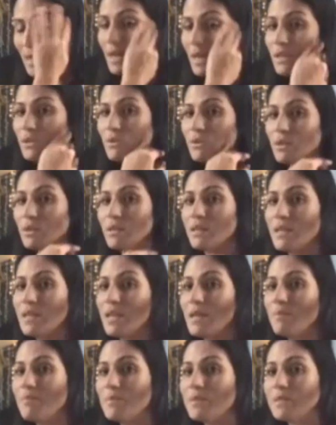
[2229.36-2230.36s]
And you can
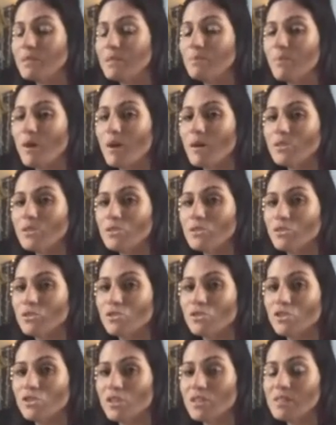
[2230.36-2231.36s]
keep this posture
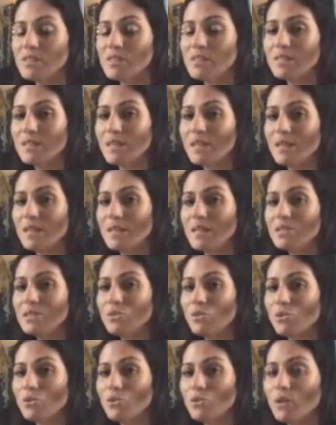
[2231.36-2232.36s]
just as is,
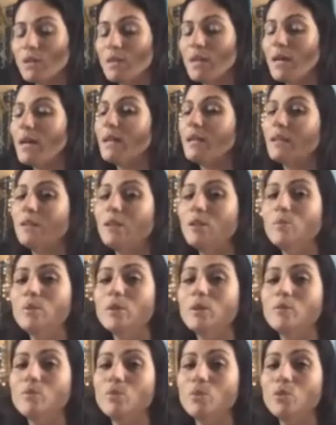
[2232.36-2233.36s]
or you can add a little
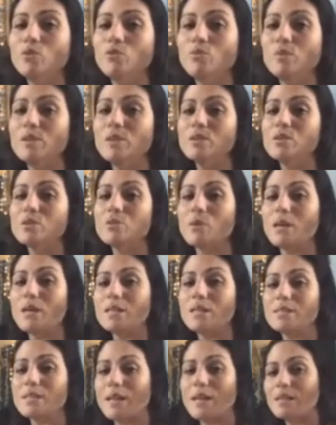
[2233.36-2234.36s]
bit of movement,
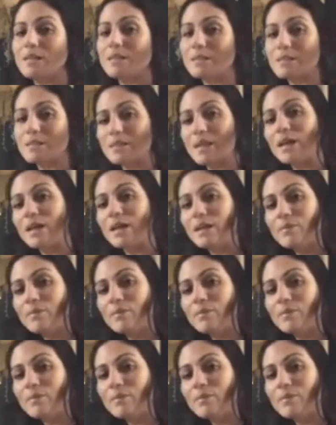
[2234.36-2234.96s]
swaying side to side.